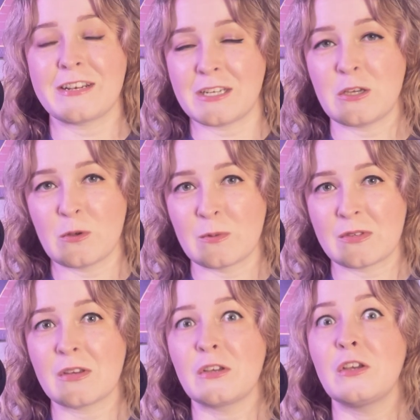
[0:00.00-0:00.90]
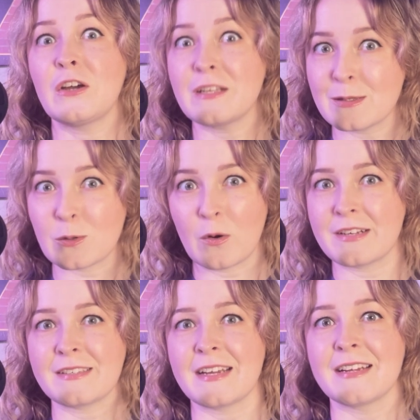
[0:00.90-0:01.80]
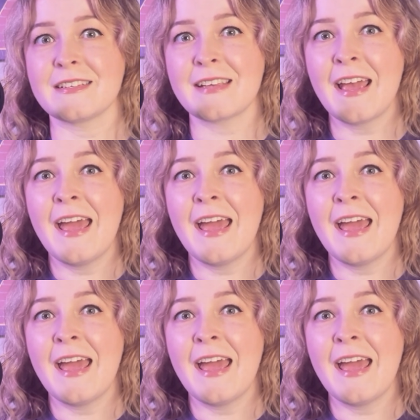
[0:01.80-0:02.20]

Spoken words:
to use good sources,